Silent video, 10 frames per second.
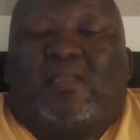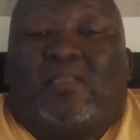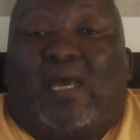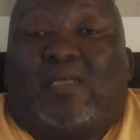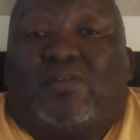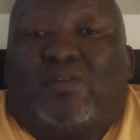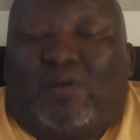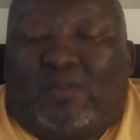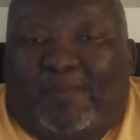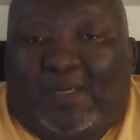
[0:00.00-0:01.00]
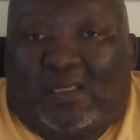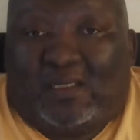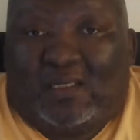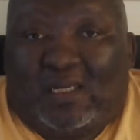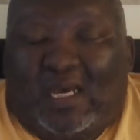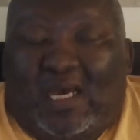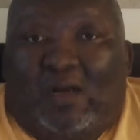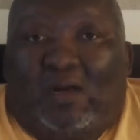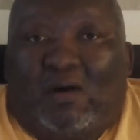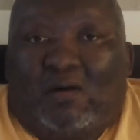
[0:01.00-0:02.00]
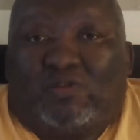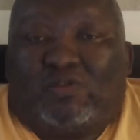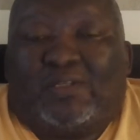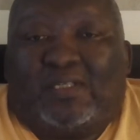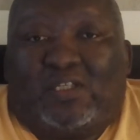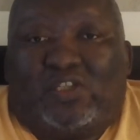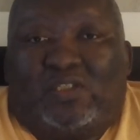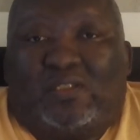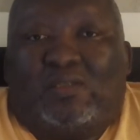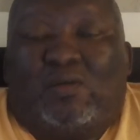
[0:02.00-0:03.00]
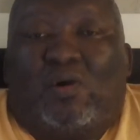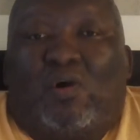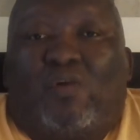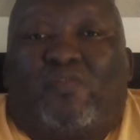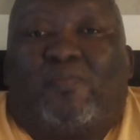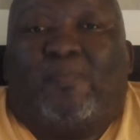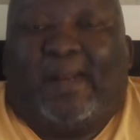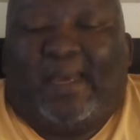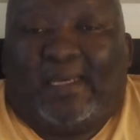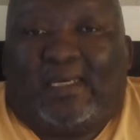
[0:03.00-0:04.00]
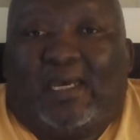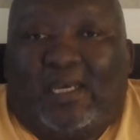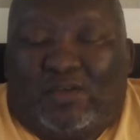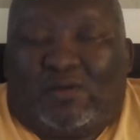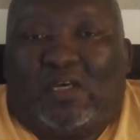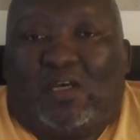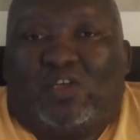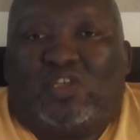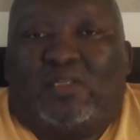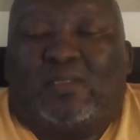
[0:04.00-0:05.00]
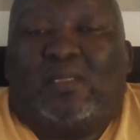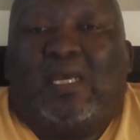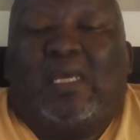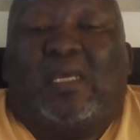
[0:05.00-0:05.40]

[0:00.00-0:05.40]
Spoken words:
there has not been a long tradition of black education